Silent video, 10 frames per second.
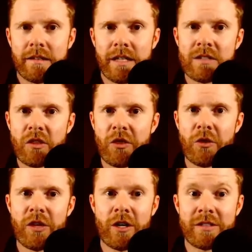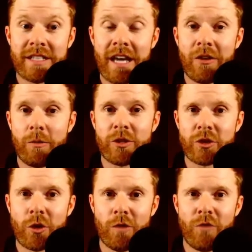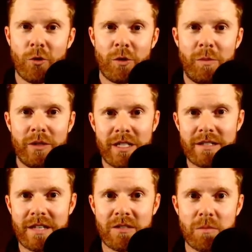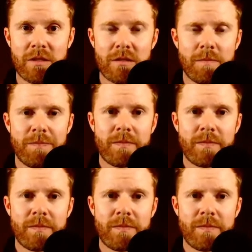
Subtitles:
is a third thing altogether, which is called vulnerability assessments.